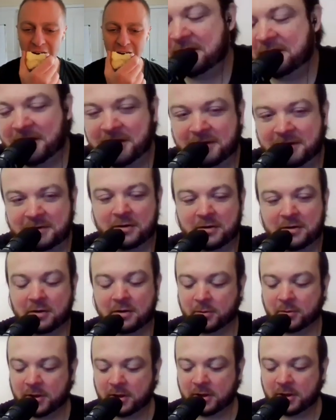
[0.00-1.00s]
Hell yeah.
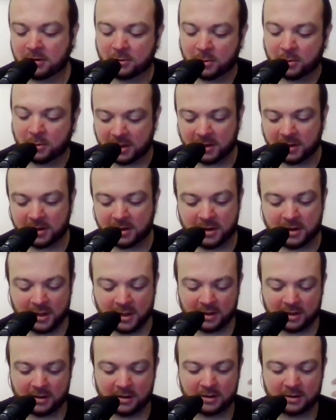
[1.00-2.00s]
Are we in
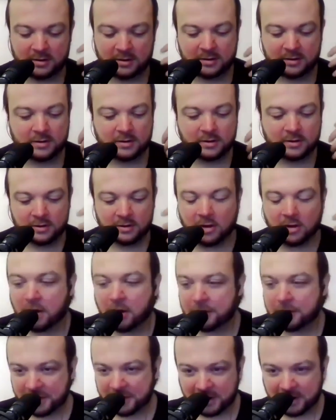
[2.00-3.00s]
a
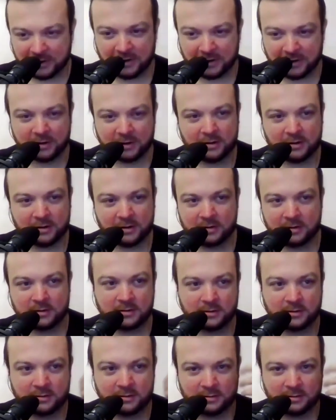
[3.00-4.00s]
authentic
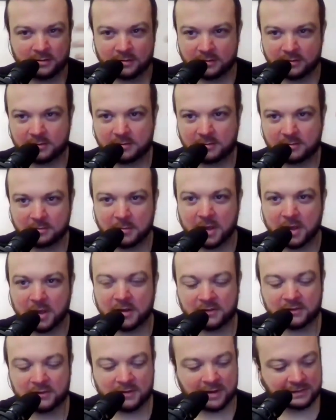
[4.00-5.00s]

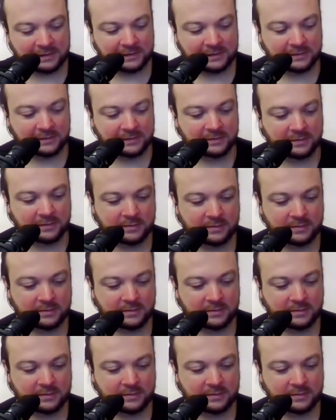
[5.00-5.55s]
mindset?